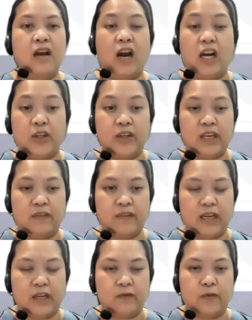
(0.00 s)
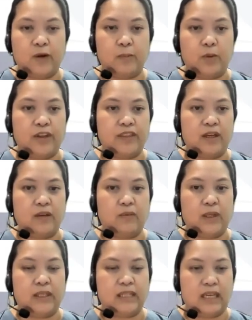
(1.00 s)
are you giving it for more than
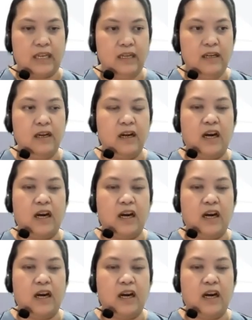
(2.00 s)
one day?